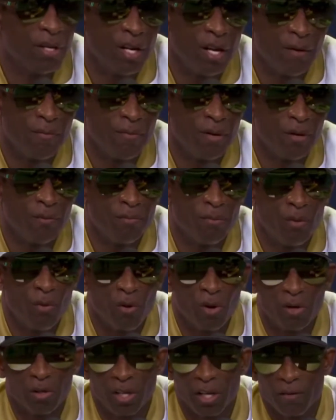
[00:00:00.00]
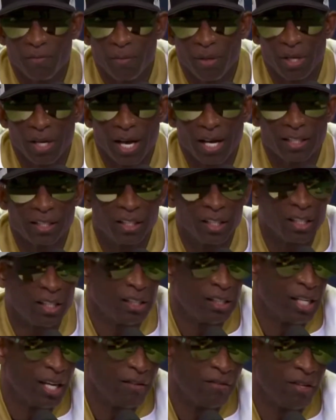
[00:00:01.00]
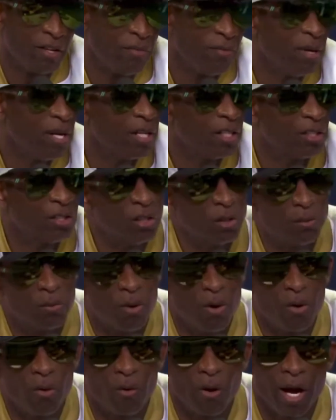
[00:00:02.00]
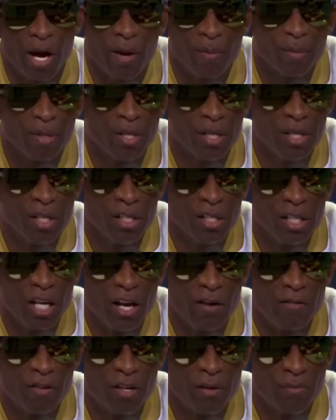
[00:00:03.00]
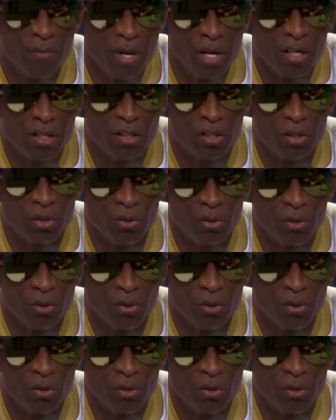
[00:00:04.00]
been above board. They've been excellent. They've committed to the program. They've committed